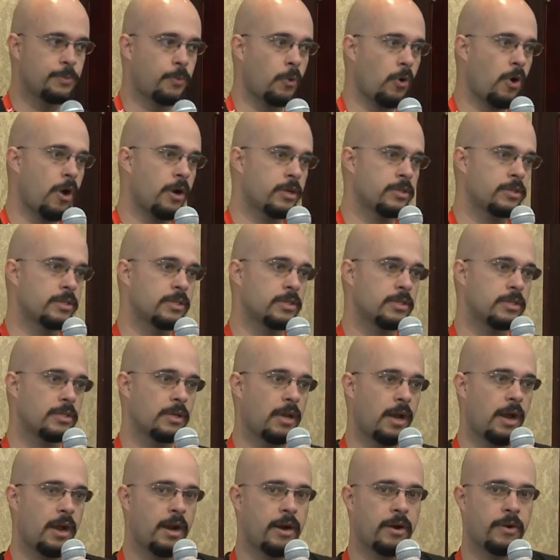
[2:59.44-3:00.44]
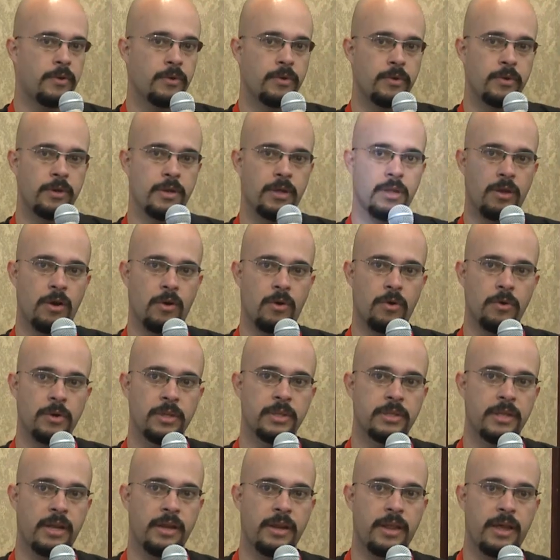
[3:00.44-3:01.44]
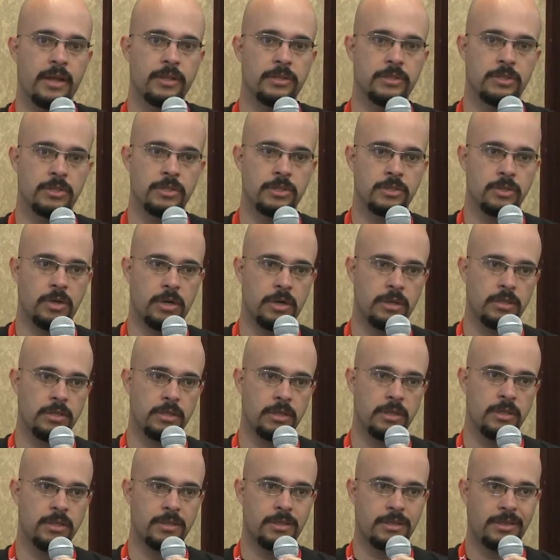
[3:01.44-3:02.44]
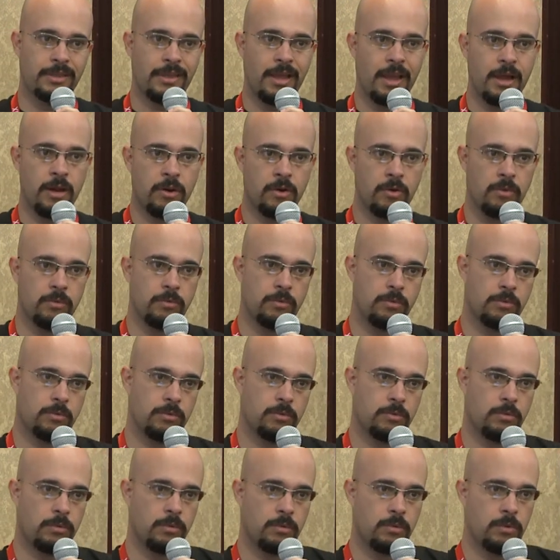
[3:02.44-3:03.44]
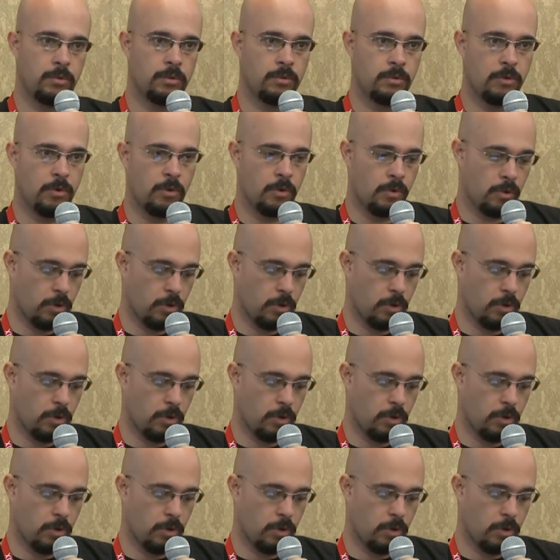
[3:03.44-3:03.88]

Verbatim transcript: proxies are on internet, it's not internal on, on